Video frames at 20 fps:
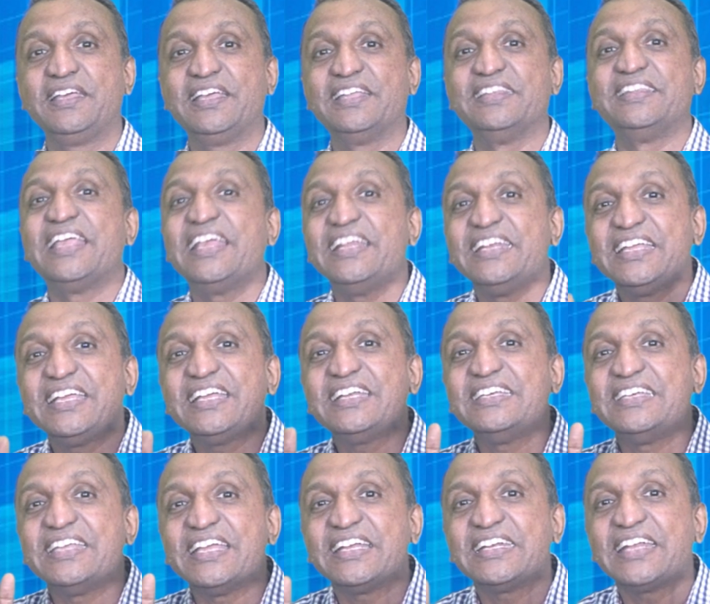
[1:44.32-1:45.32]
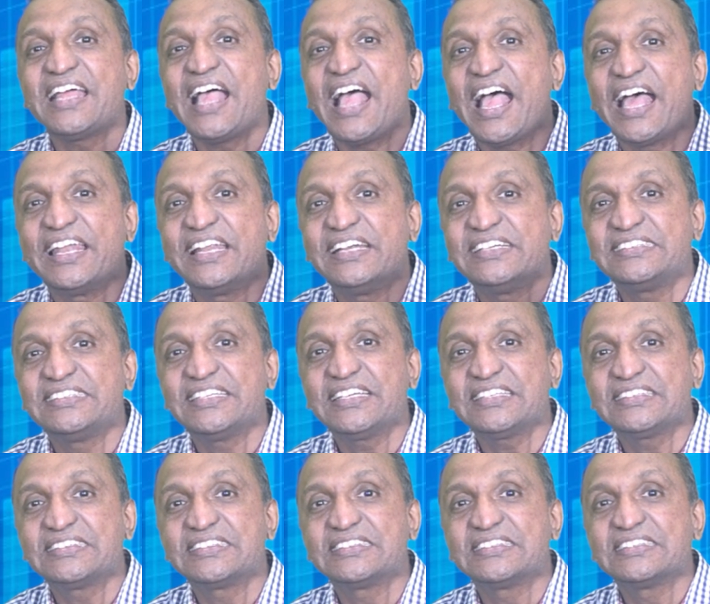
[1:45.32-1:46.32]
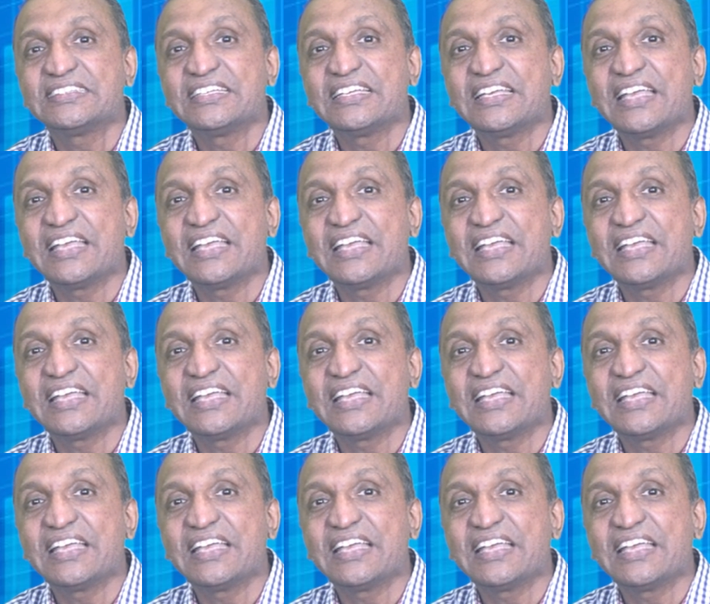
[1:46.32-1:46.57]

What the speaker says: They need data analytics,